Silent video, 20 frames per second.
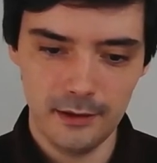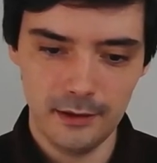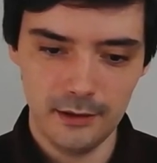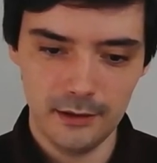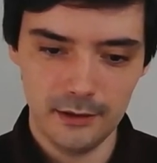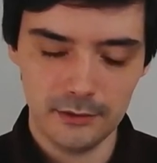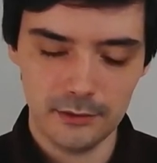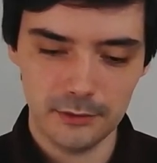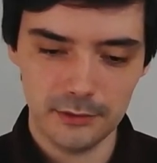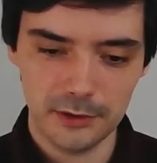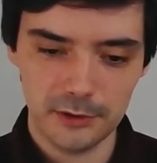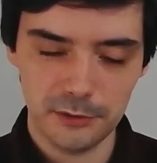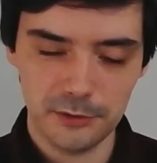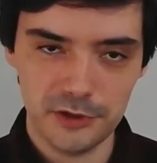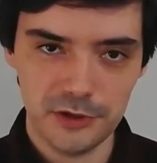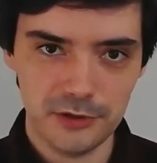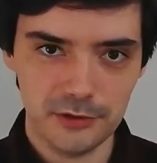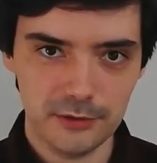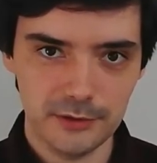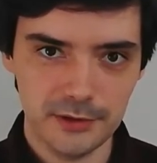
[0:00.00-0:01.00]
So the
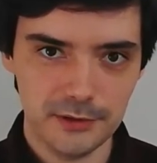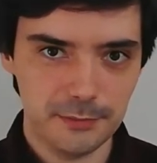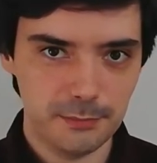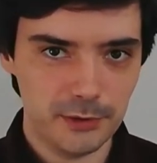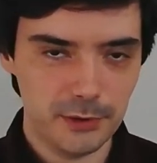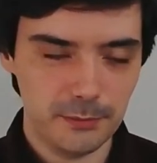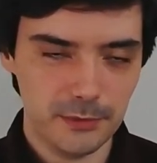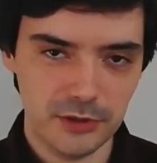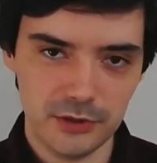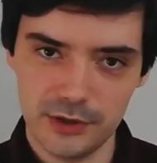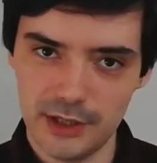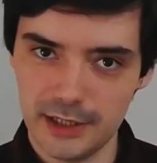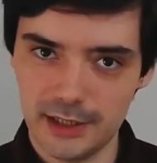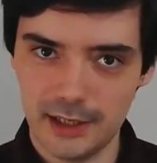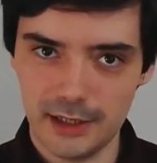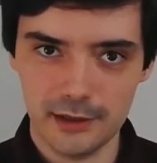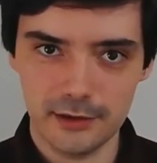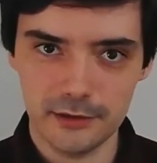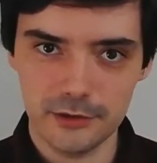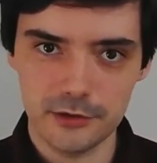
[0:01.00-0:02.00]
conditional is pretty much
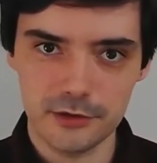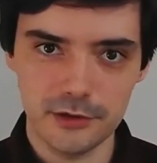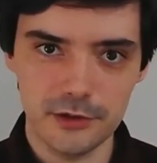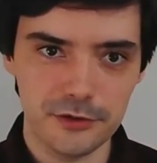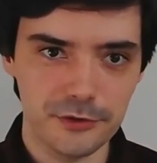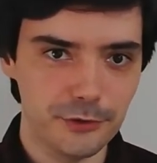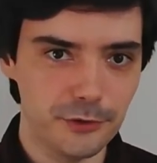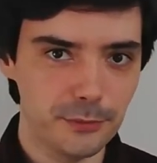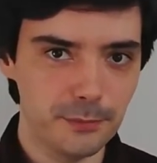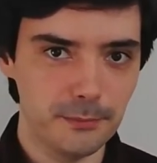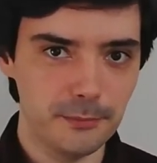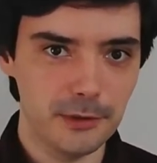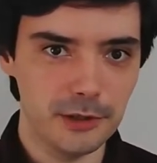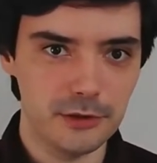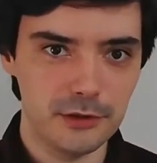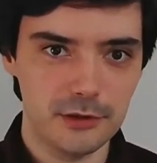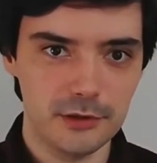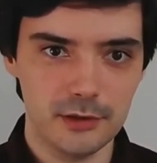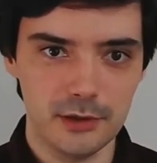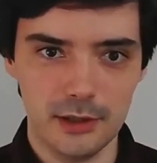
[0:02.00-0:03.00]
like English. There's not
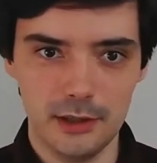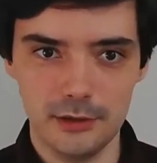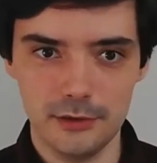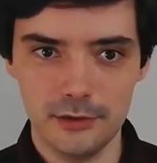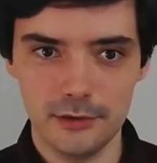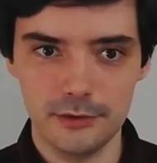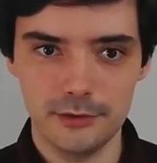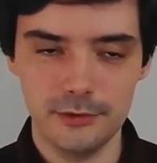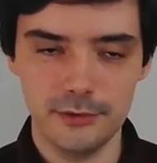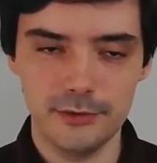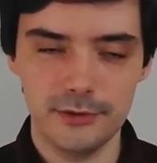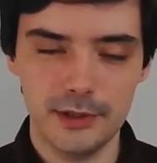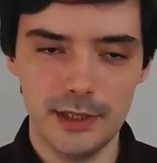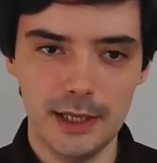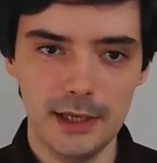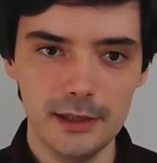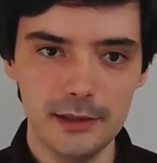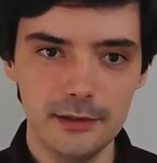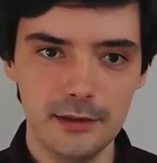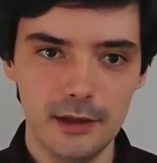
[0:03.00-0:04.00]
much here to
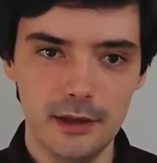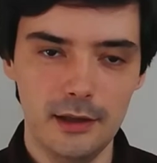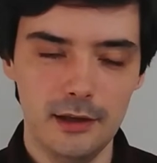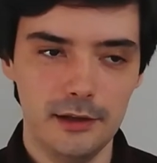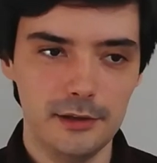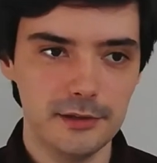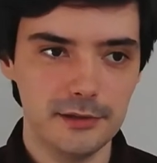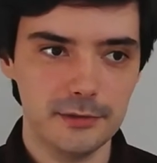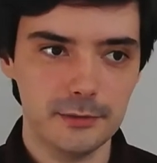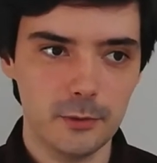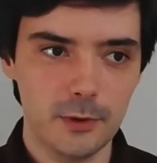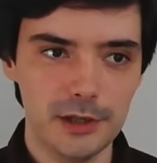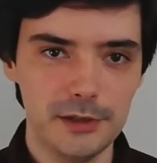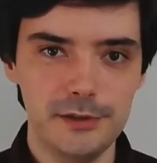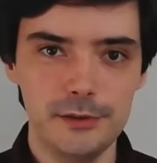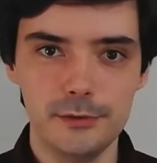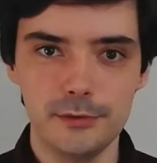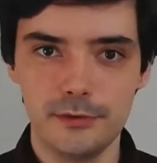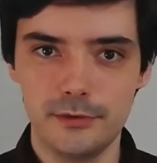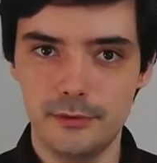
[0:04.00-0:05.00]
say, and it's
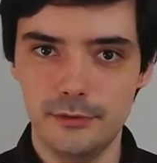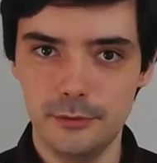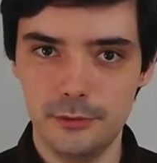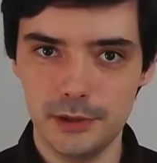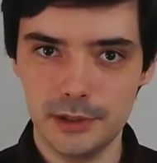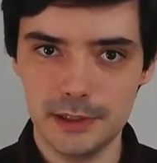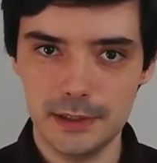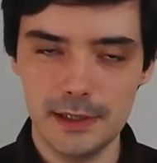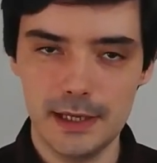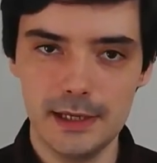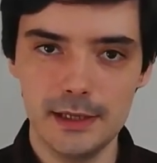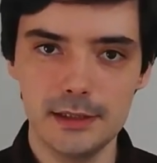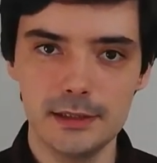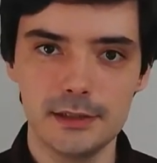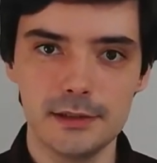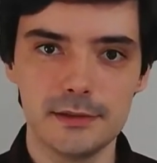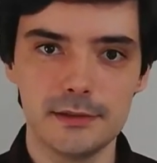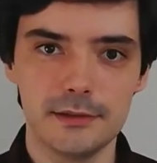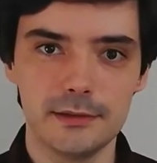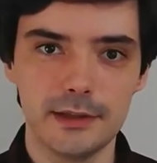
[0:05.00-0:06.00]
quite used during the day,
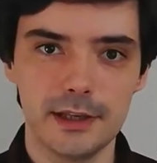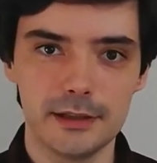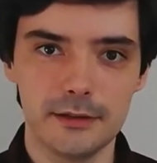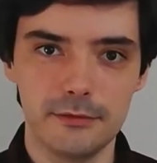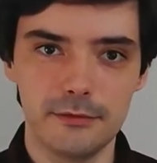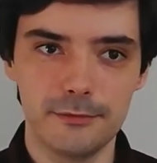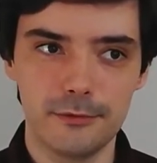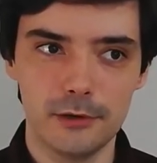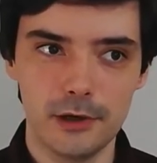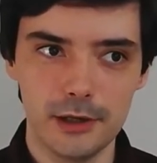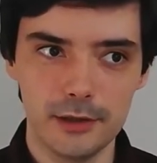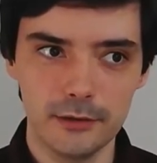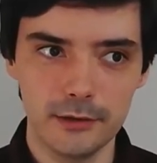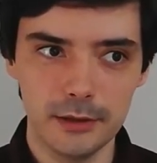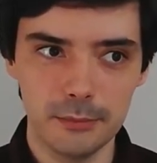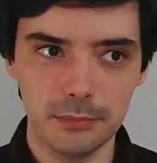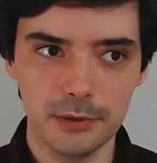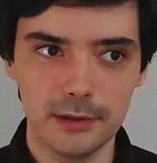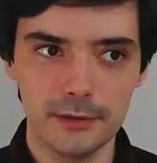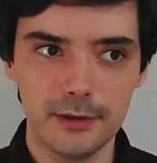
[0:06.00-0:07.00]
and it's like a
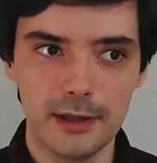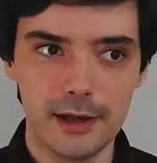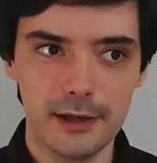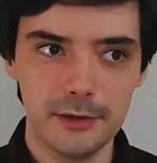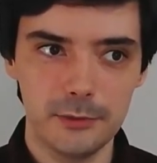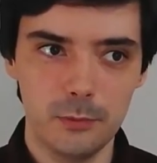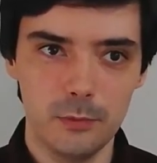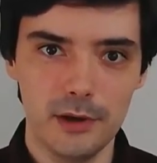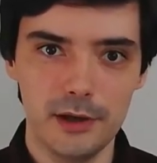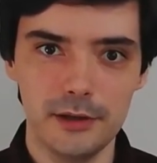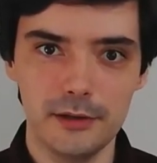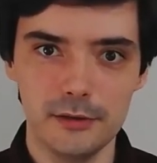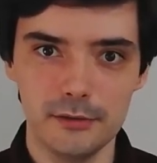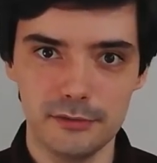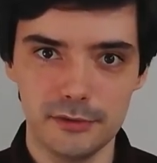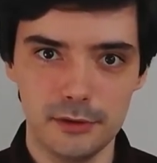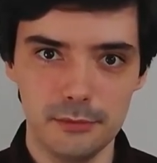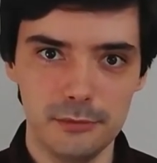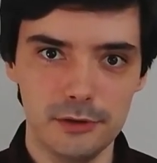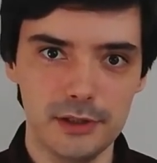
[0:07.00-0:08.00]
friendly, polite way
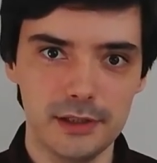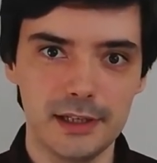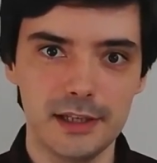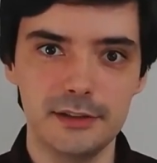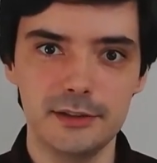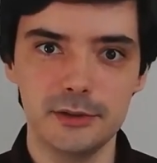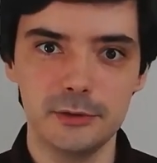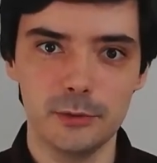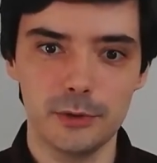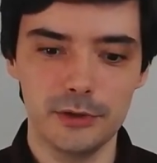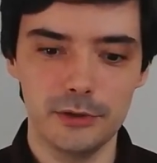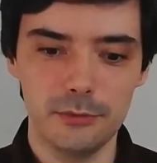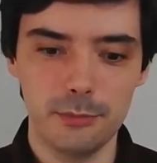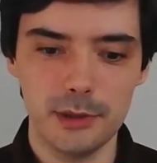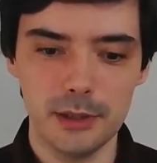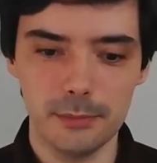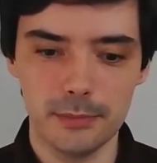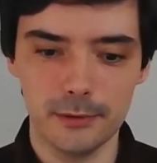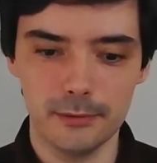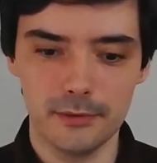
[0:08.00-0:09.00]
of communicating to other
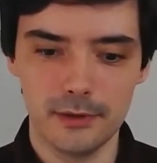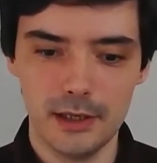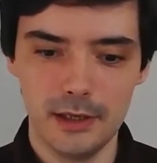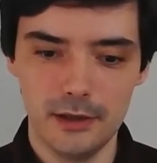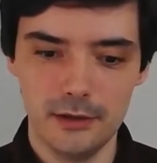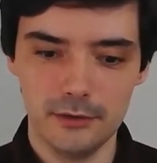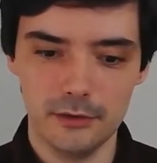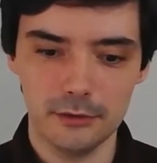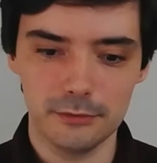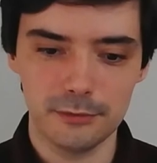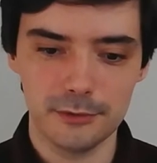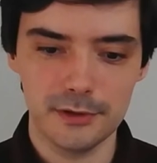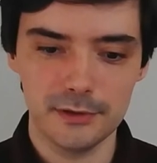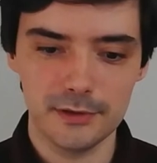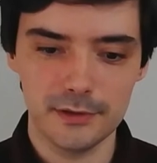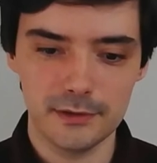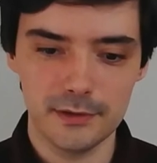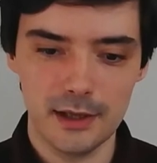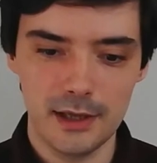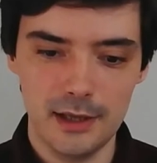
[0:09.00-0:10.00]
people. So for
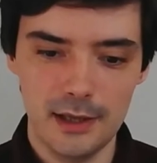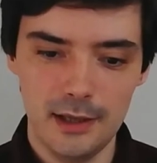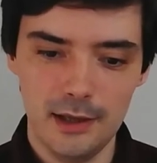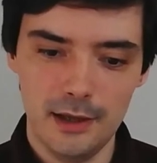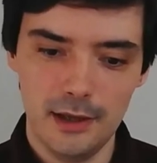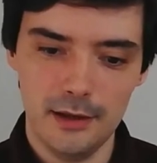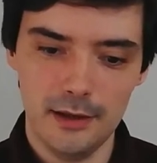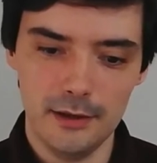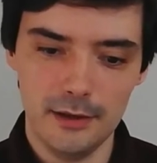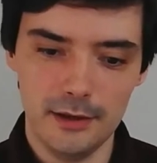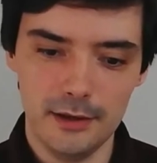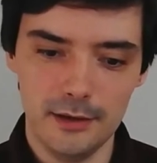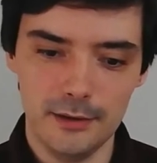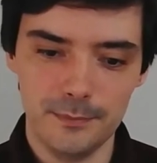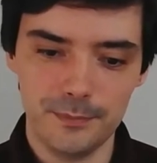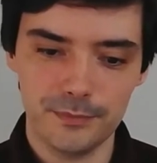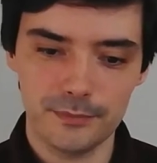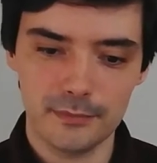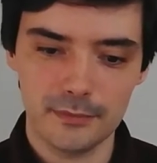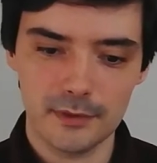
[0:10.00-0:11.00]
instance,
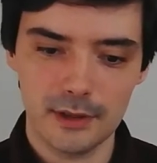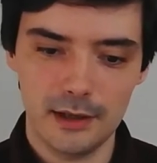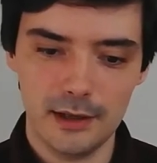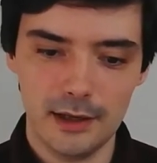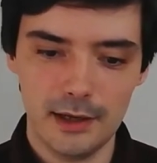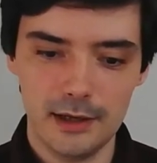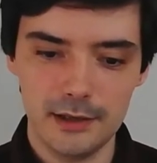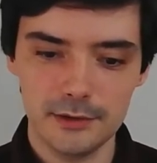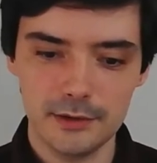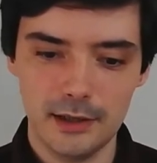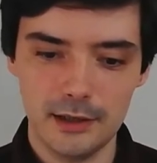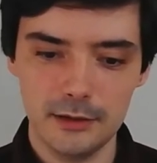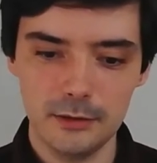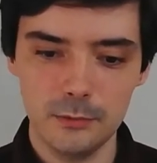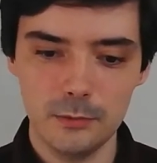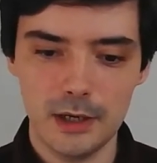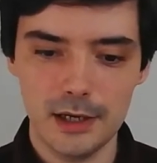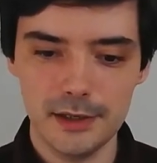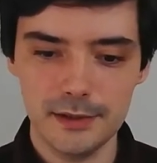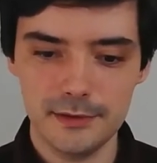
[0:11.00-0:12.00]
hän
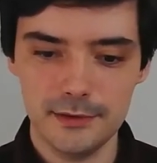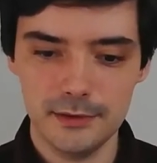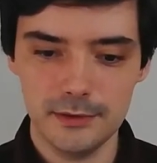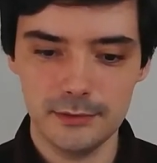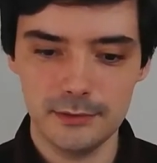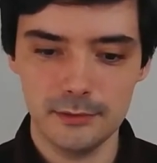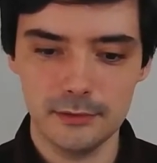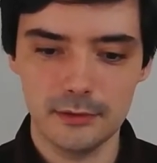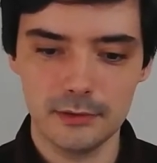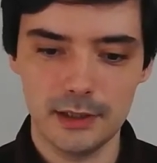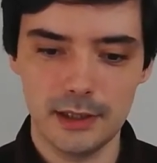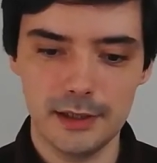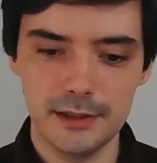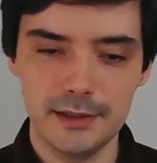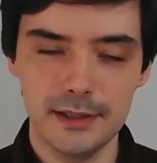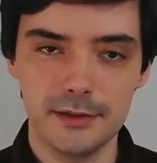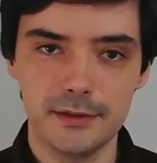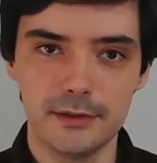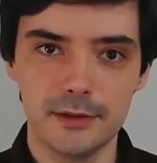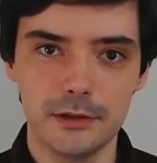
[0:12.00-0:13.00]
haluaisi
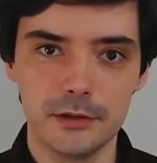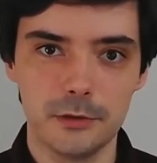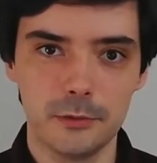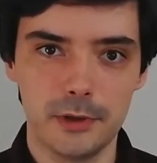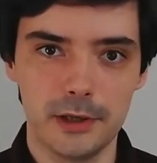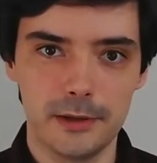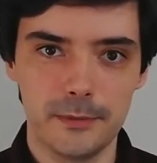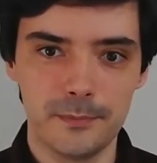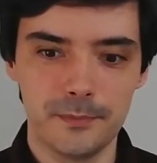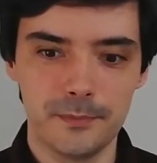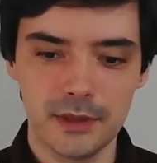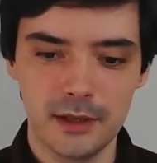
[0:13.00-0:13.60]
suklaajätelöä.